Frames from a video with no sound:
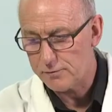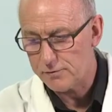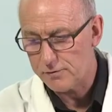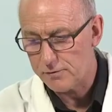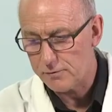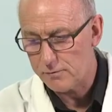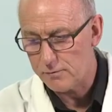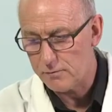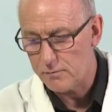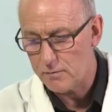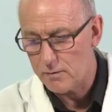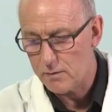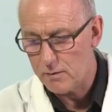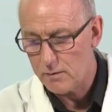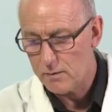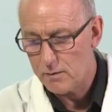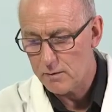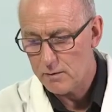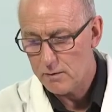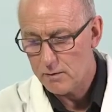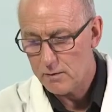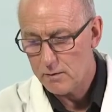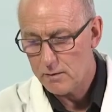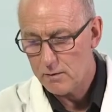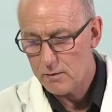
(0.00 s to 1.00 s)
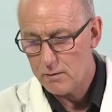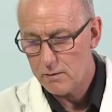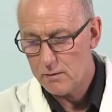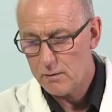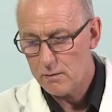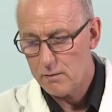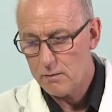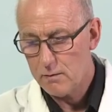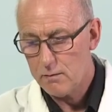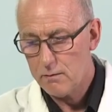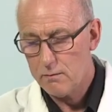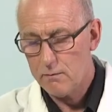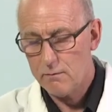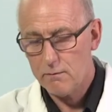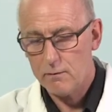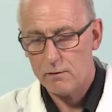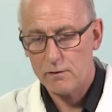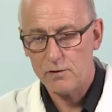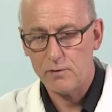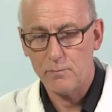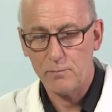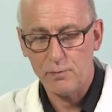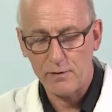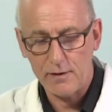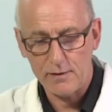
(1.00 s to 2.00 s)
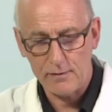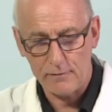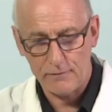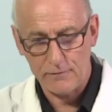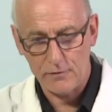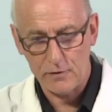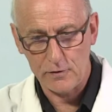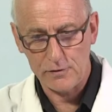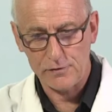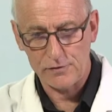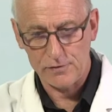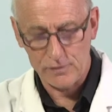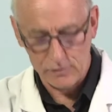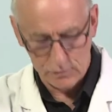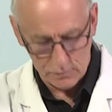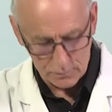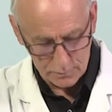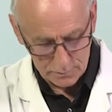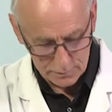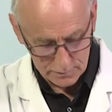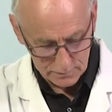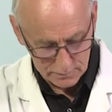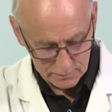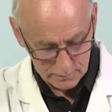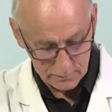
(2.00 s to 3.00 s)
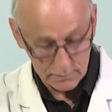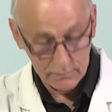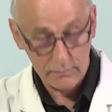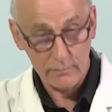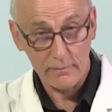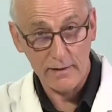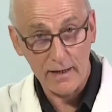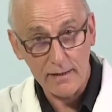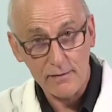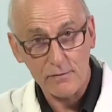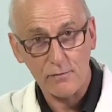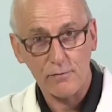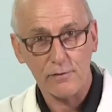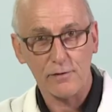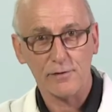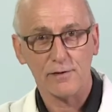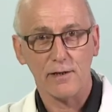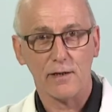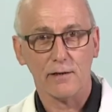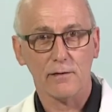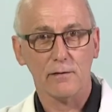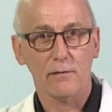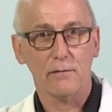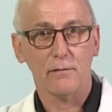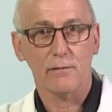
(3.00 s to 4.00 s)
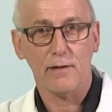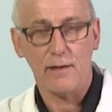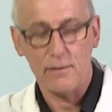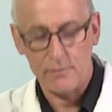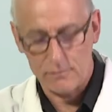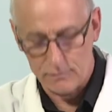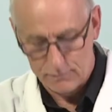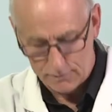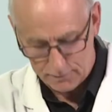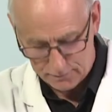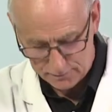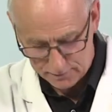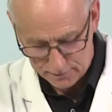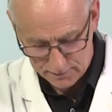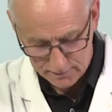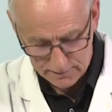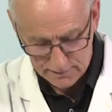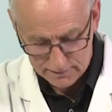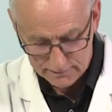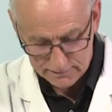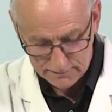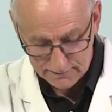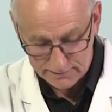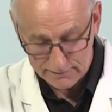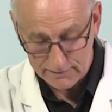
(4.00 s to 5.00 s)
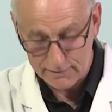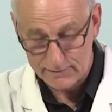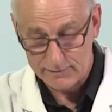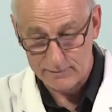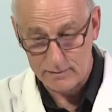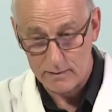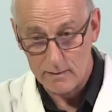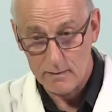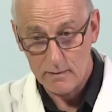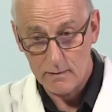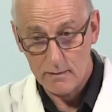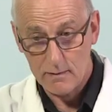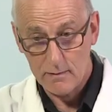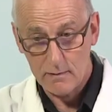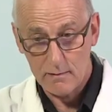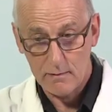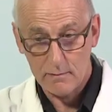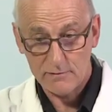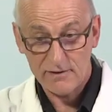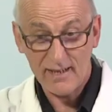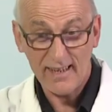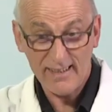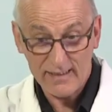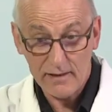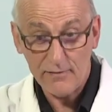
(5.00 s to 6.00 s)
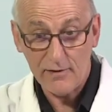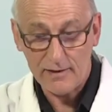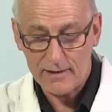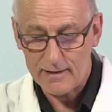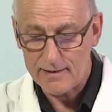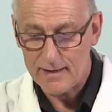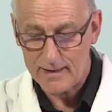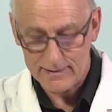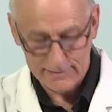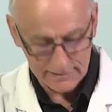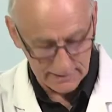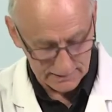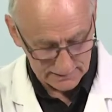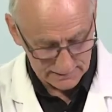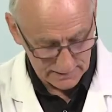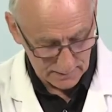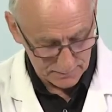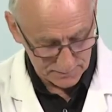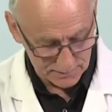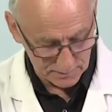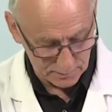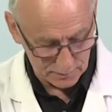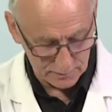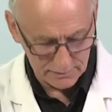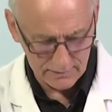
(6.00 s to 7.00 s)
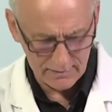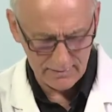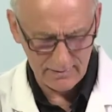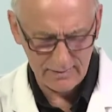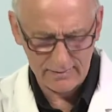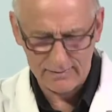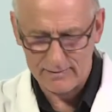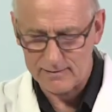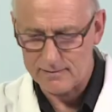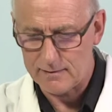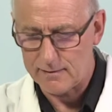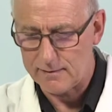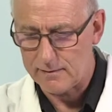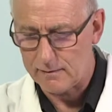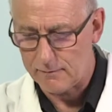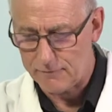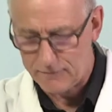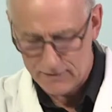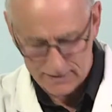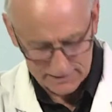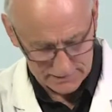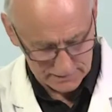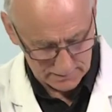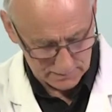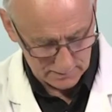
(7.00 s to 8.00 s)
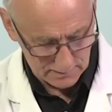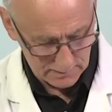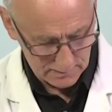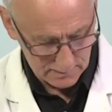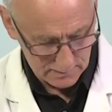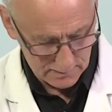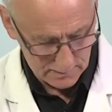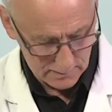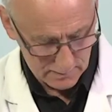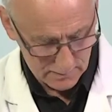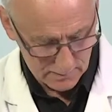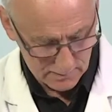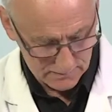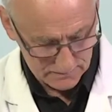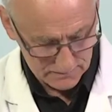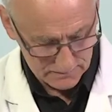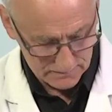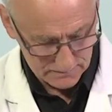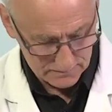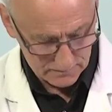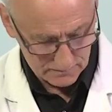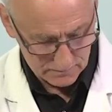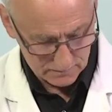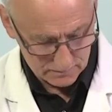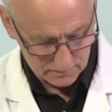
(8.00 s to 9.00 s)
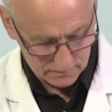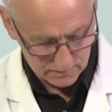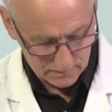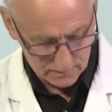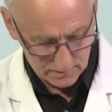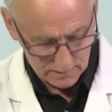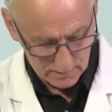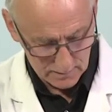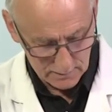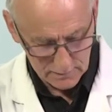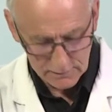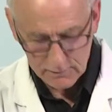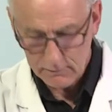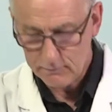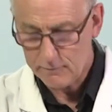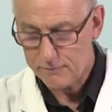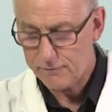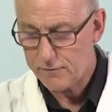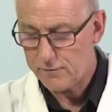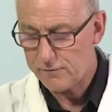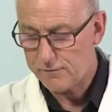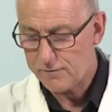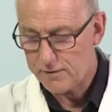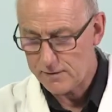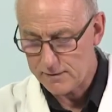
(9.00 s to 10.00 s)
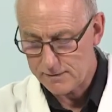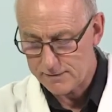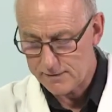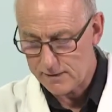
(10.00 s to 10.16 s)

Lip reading: to complete the first tube, then do the second, then do the third. Scientifically, that's acceptable. This is a little faster. So at 15